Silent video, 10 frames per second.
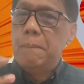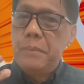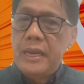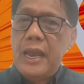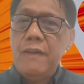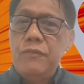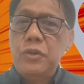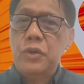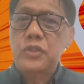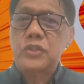
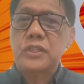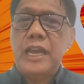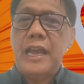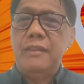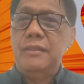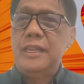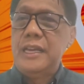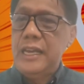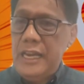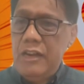behaviors and
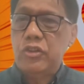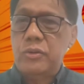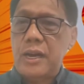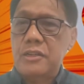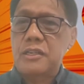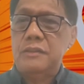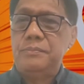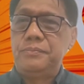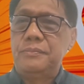interaction.